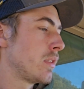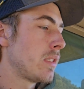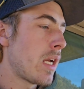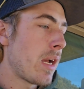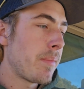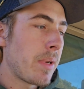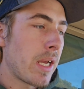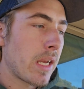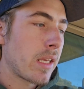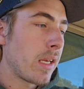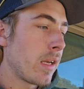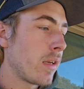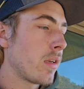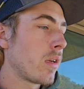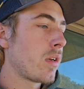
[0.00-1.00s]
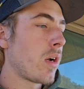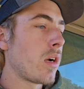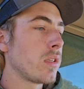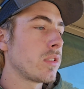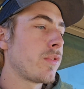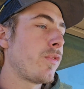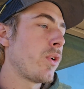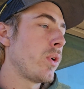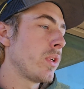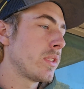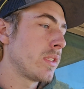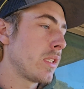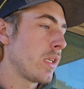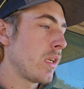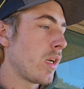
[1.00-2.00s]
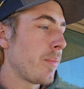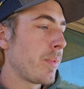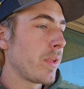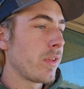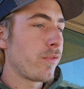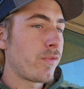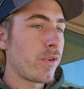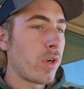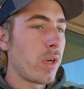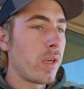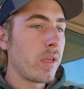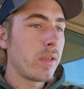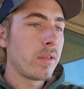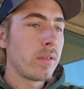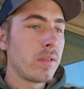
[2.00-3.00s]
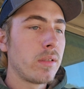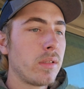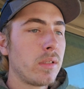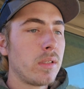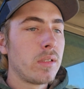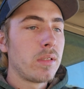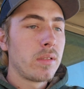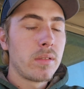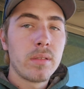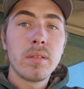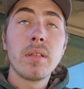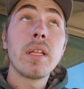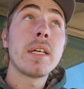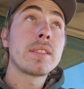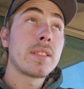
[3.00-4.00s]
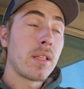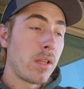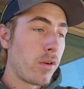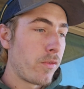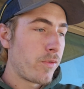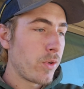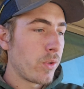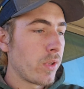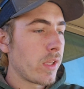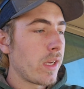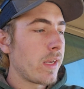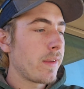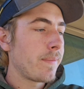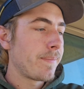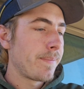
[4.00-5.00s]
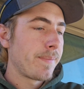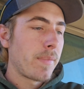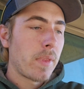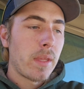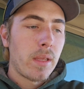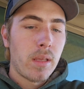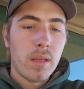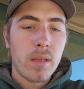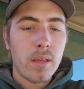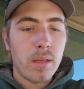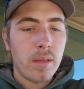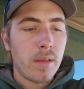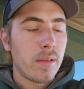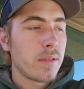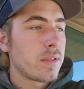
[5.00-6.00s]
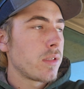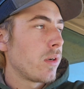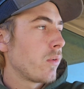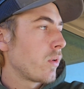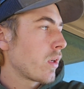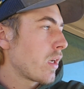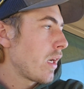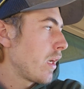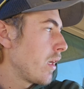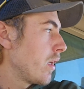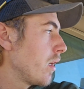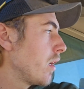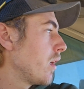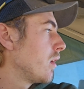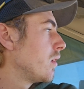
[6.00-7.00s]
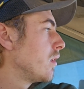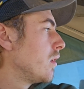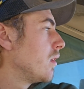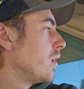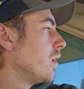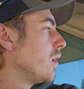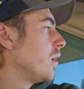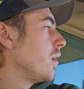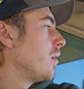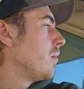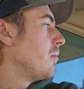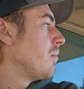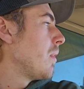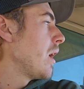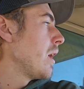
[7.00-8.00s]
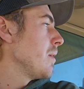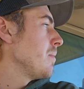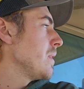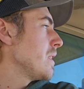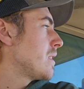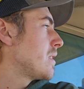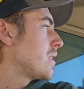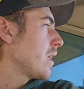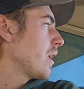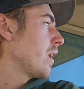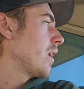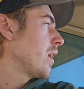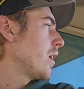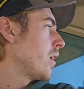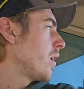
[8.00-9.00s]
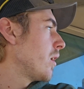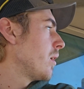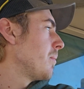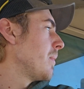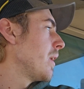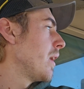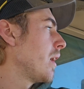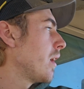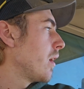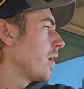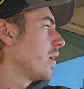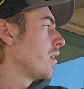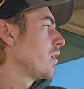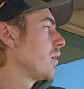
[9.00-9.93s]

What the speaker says: it's not back yet, cart's full, it's sitting up in the front, that's the low fuel light. So we're kinda, might be sitting here in a minute.